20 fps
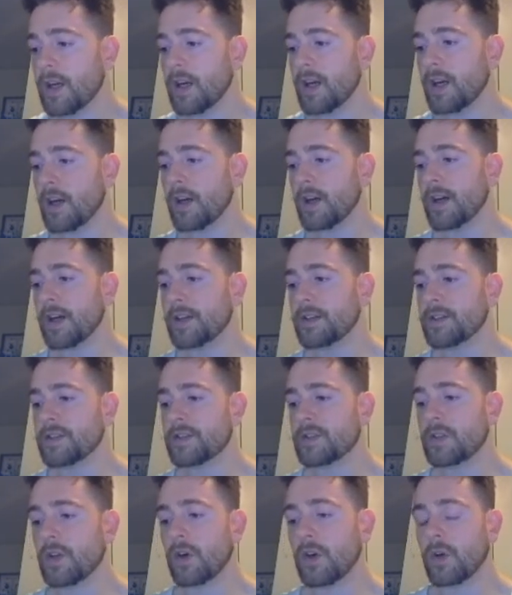All right,
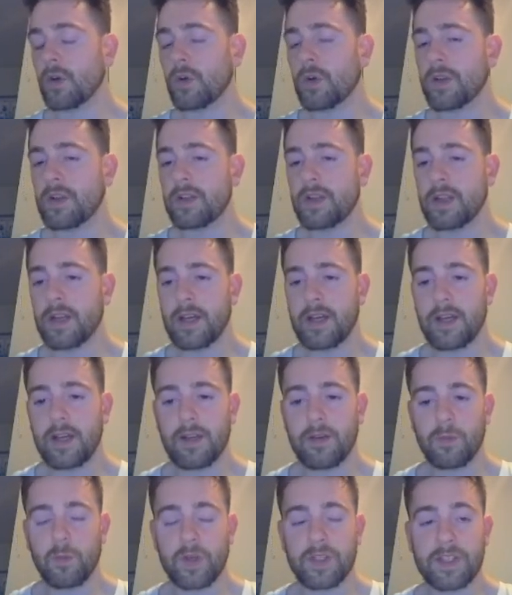so
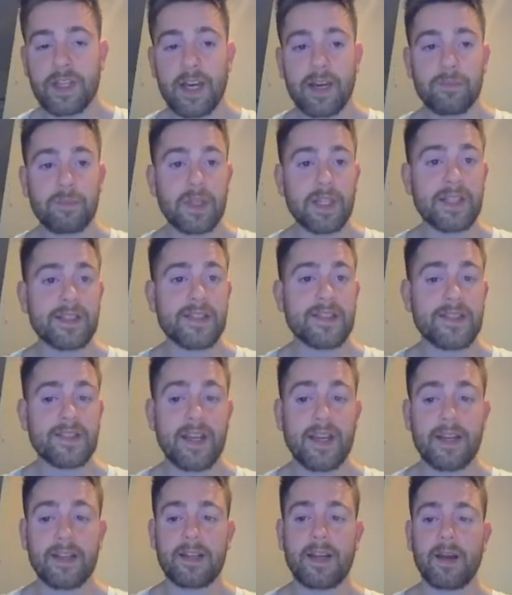with that being
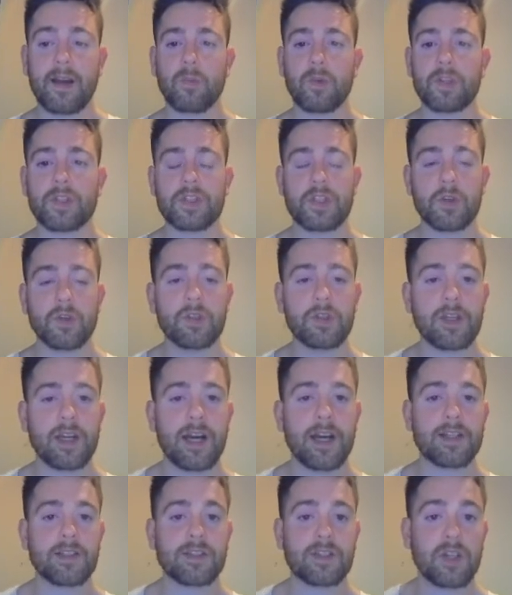said, I want to show you
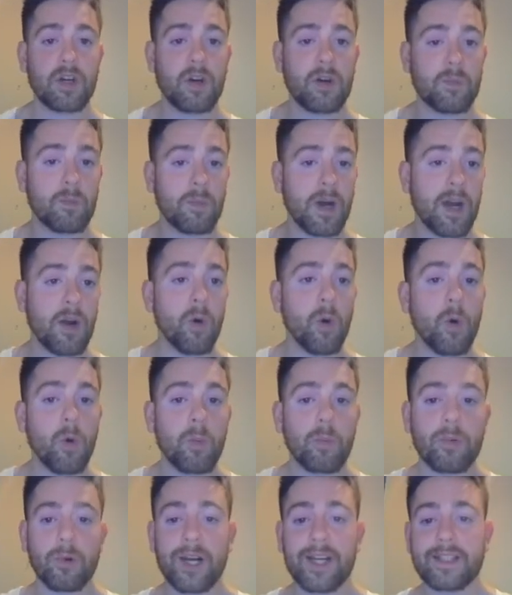guys my whole
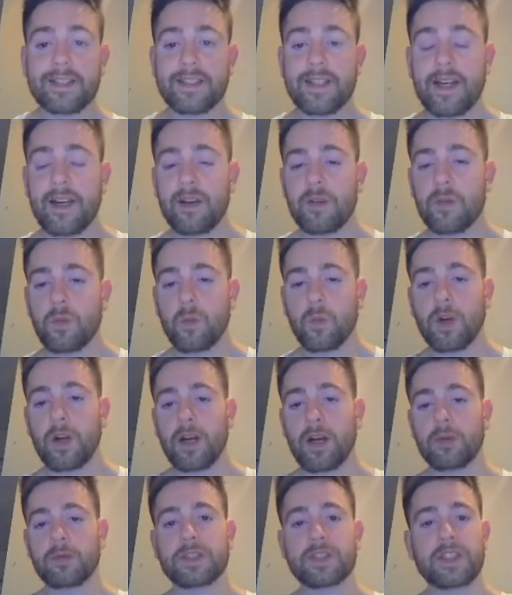breakdown where
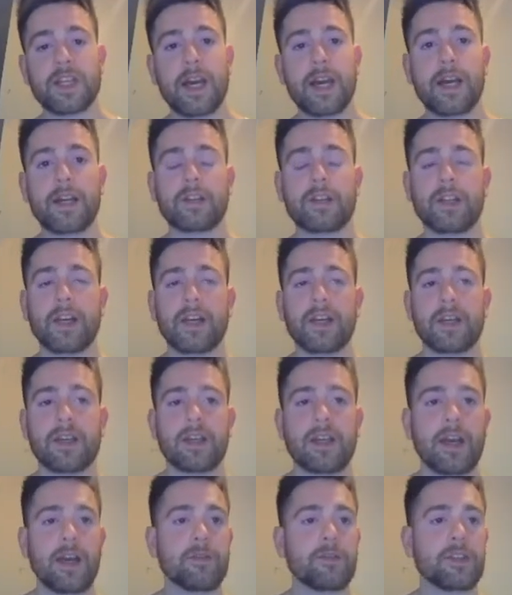I was at, like
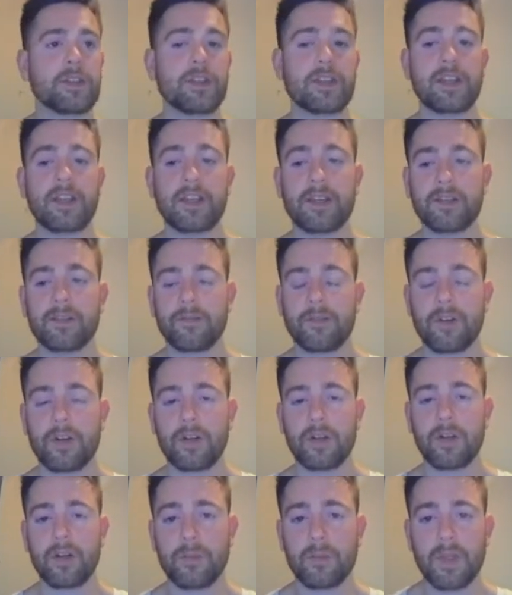everything
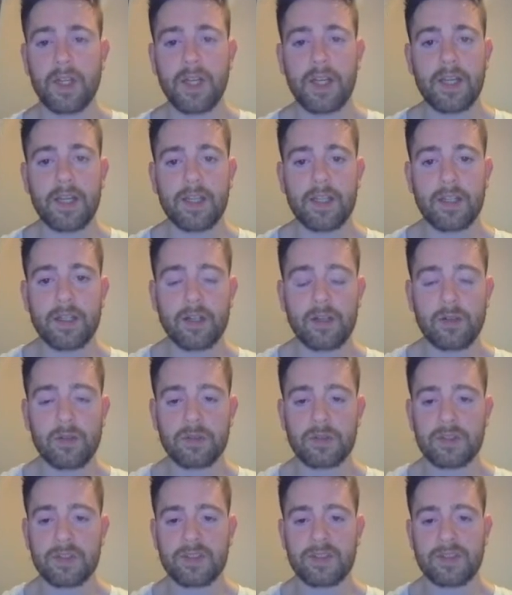from,
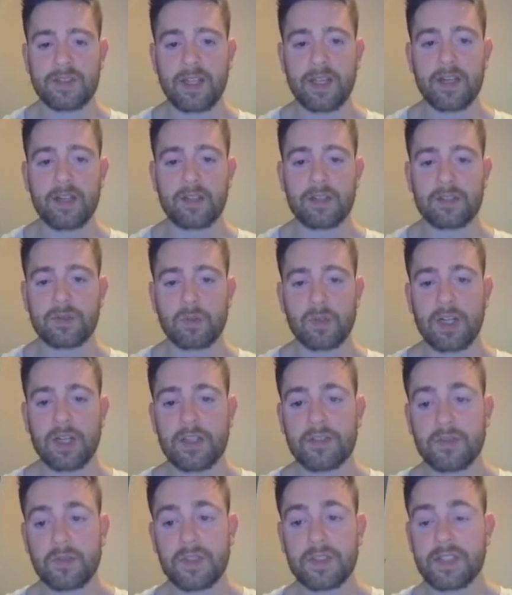the sales were
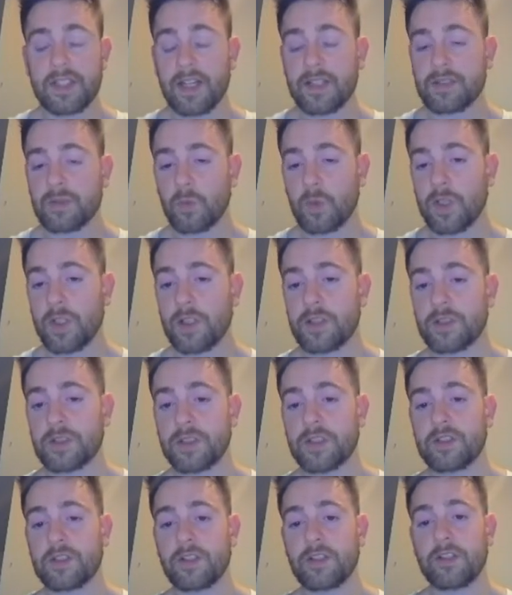at
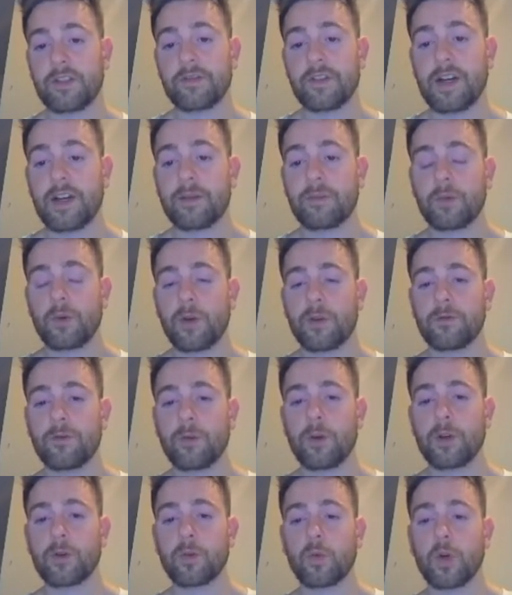
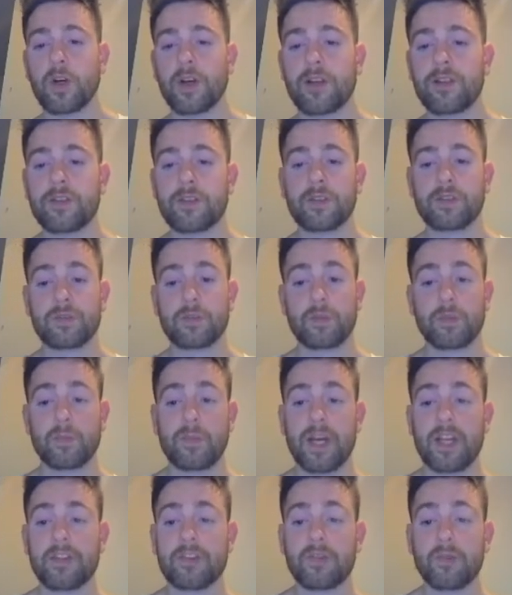3,135.41. Those were
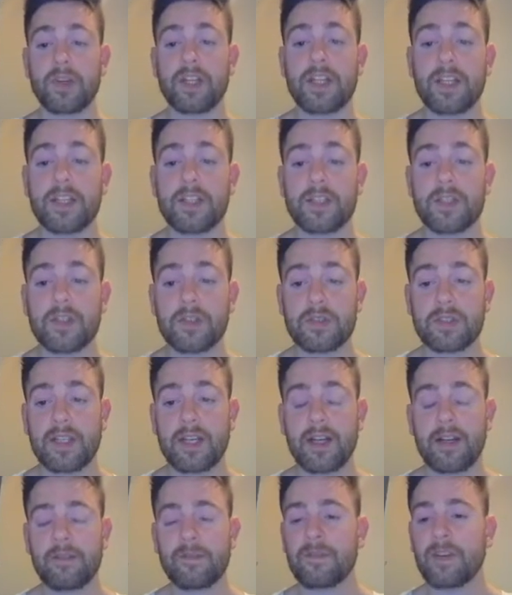my 3 issues that
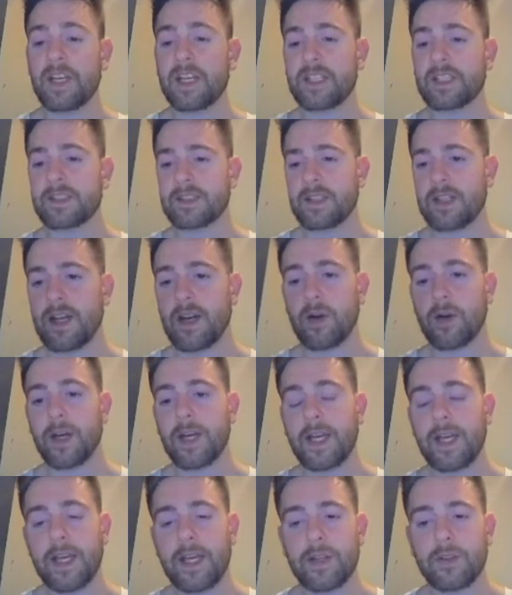I faced and how I
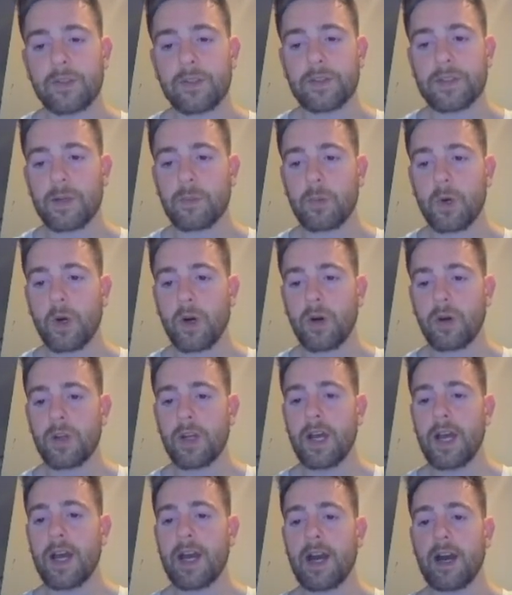handled them all,
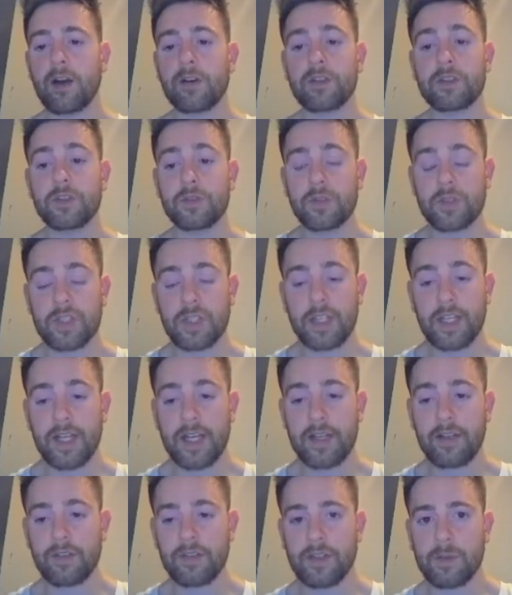how you should
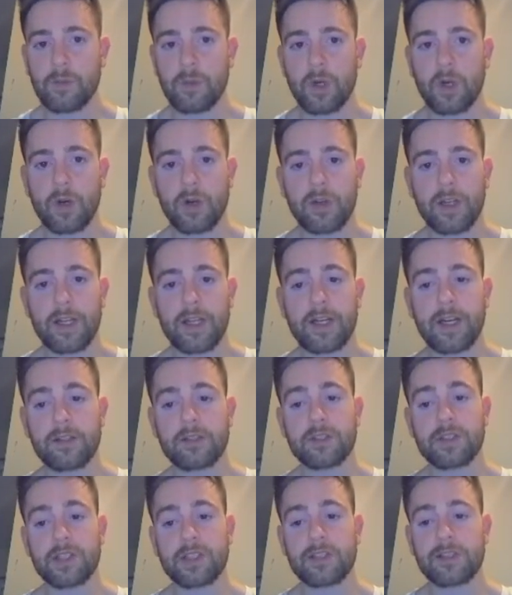handle them all, and how you
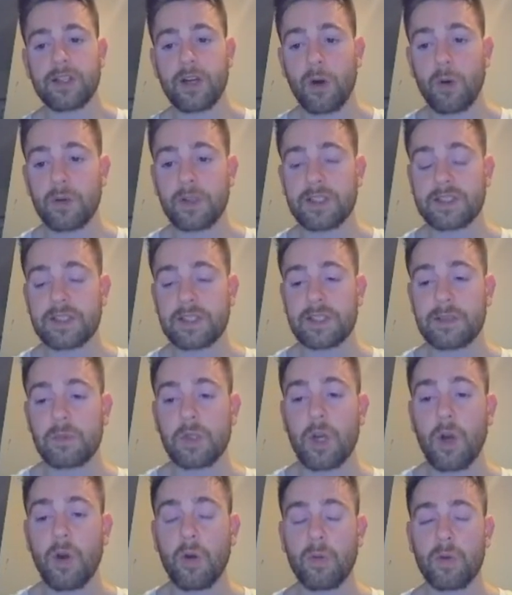should always keep
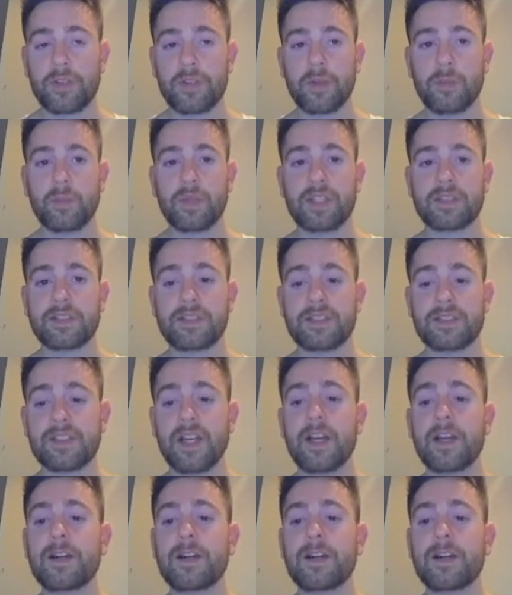going with your business.